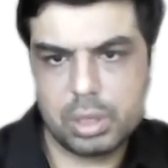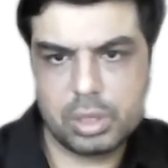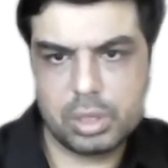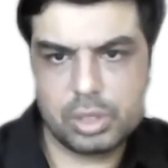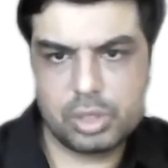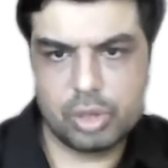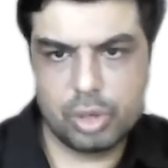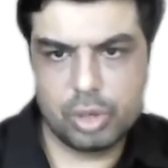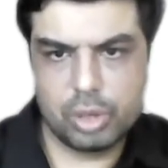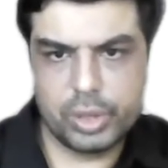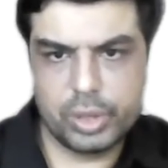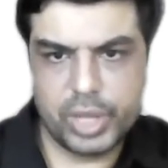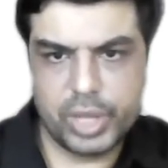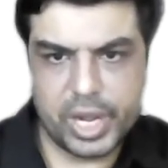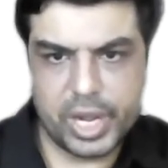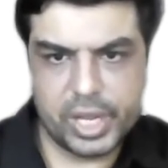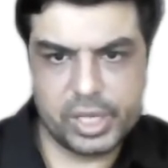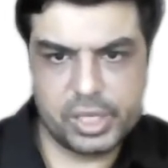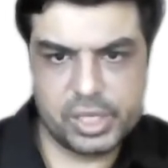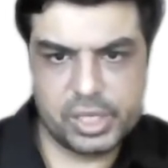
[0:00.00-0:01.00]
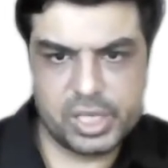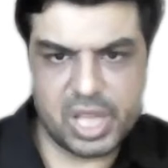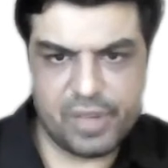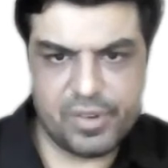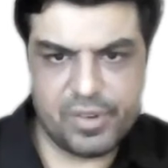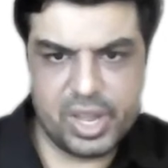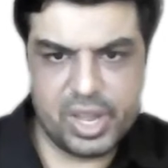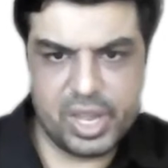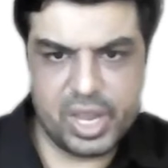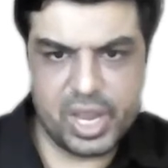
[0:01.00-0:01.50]
So that is
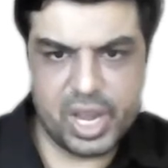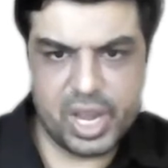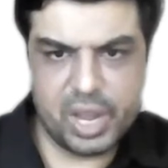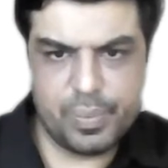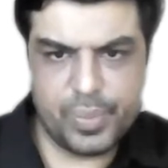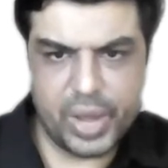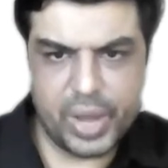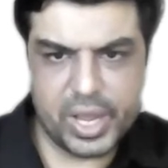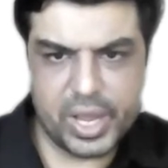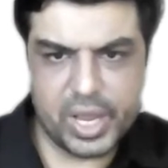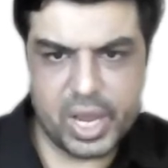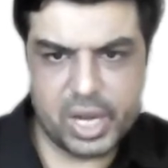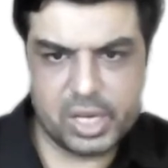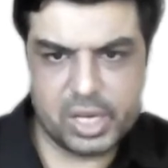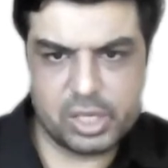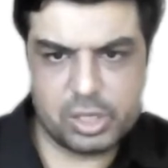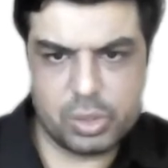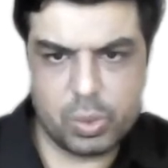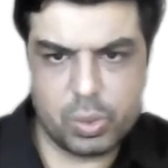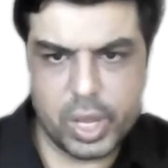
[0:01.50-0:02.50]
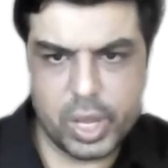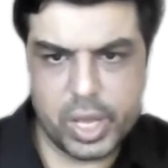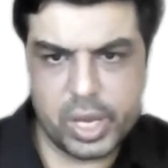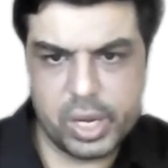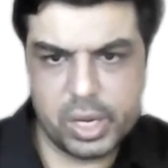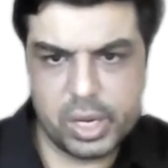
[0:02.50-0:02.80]
78 pi r square